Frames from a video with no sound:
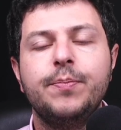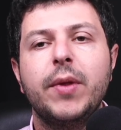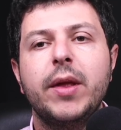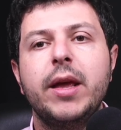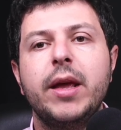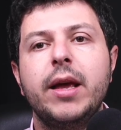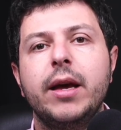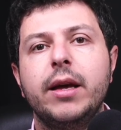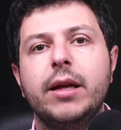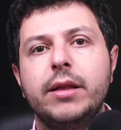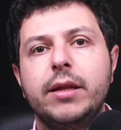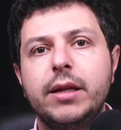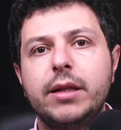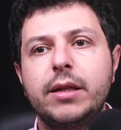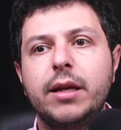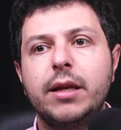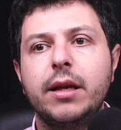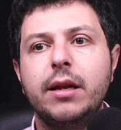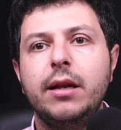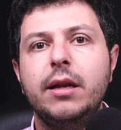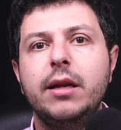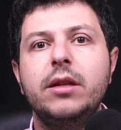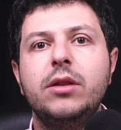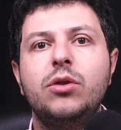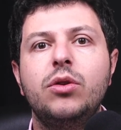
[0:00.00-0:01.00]
and that can
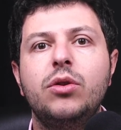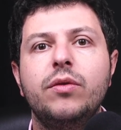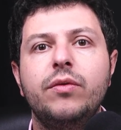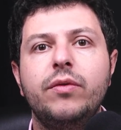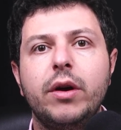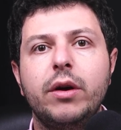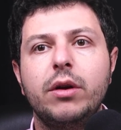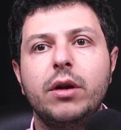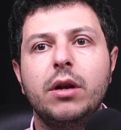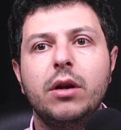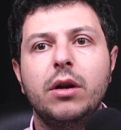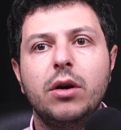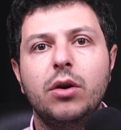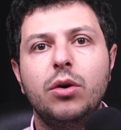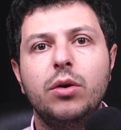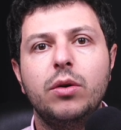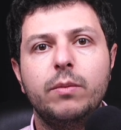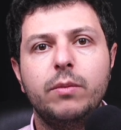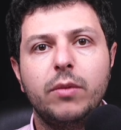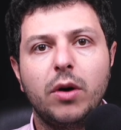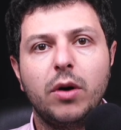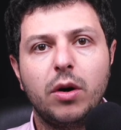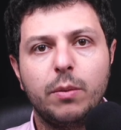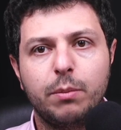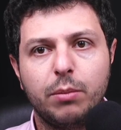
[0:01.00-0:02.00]
lead to very low
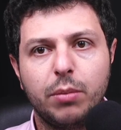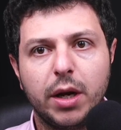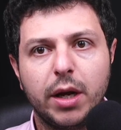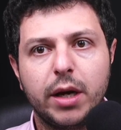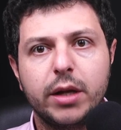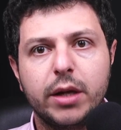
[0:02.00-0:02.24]
blood